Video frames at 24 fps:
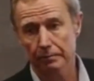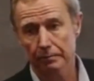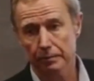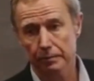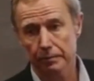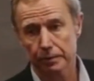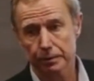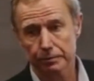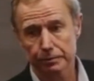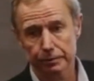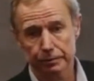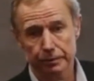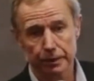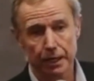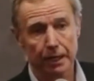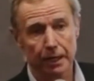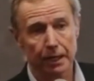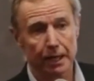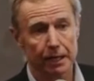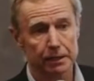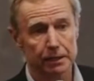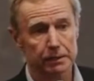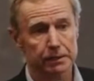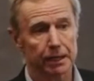What we really
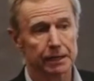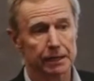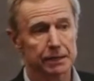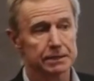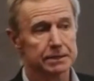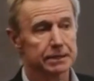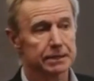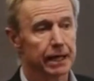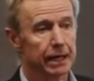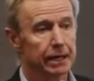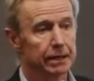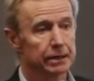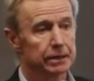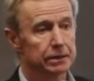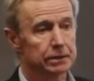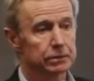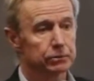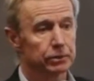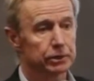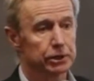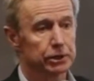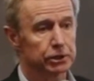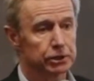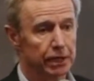like to understand is
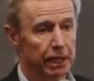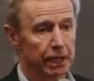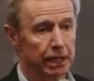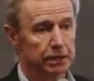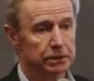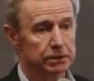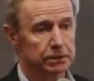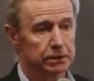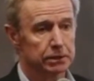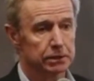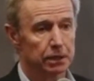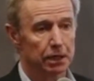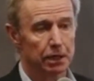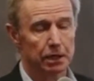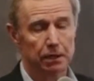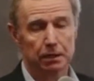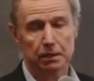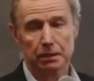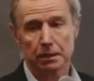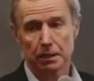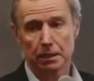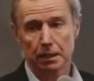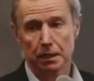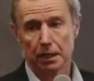what the challenges are,
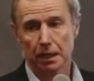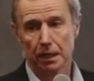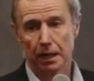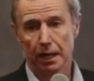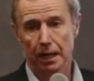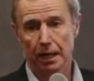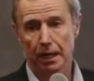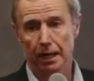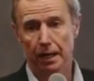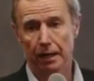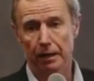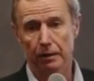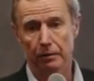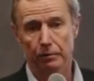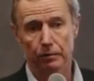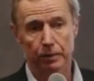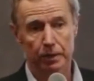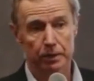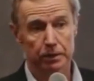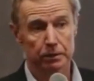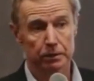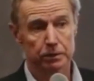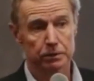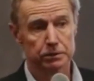what
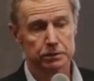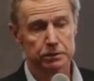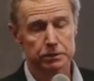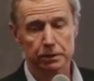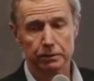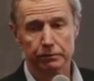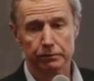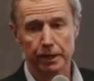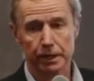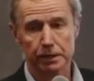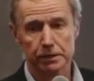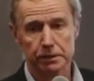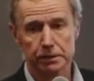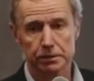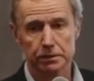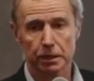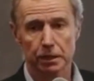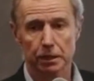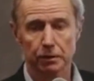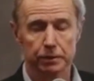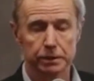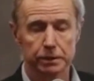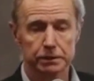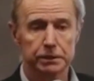are the considerations
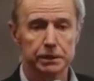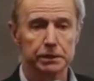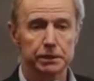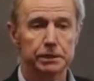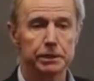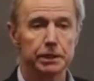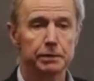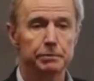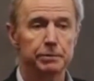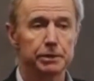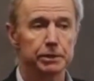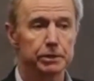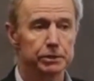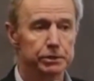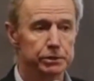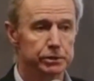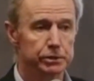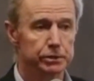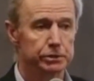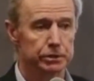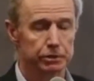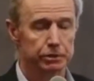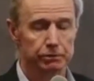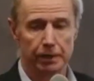are, what's the deeper
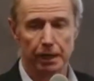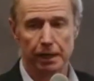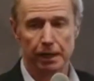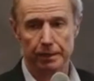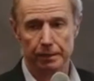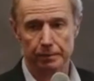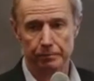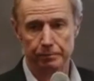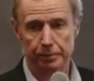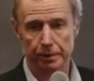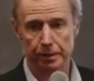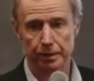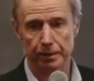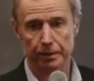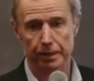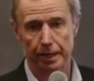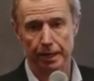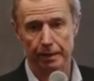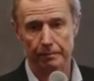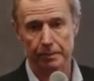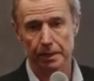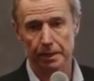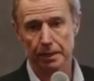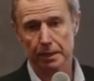issues around a
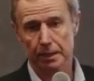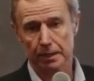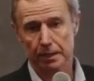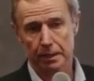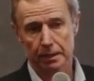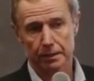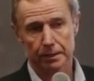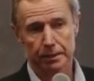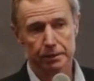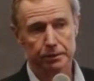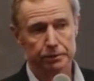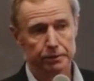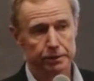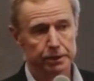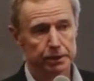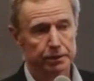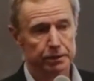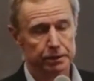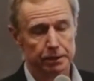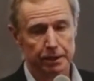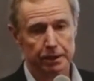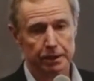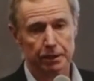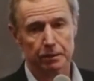program that you need to
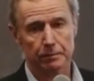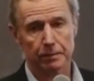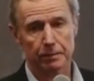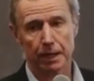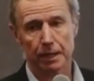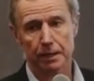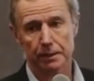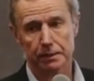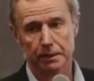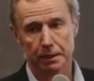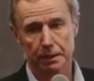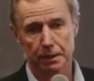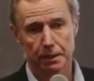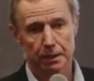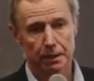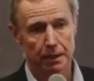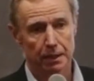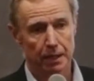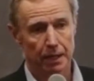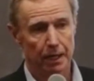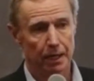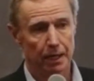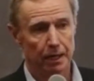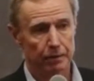think about
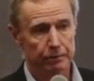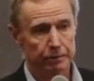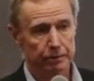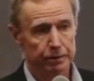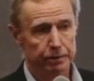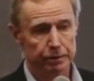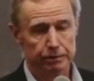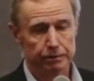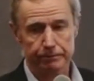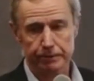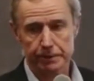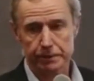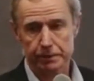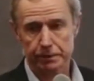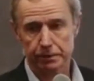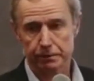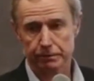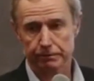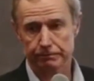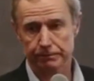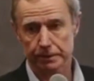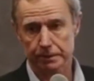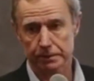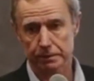when you're investing your
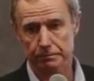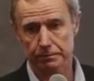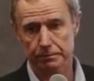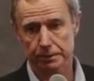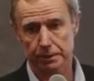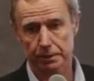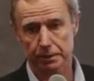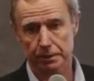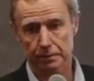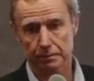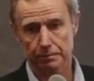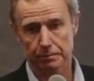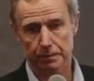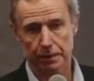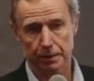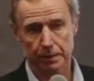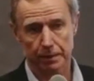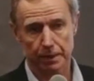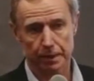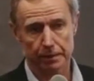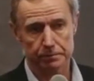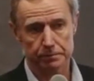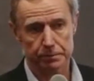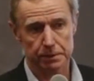funds in particular
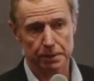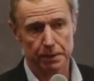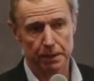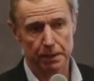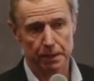programs.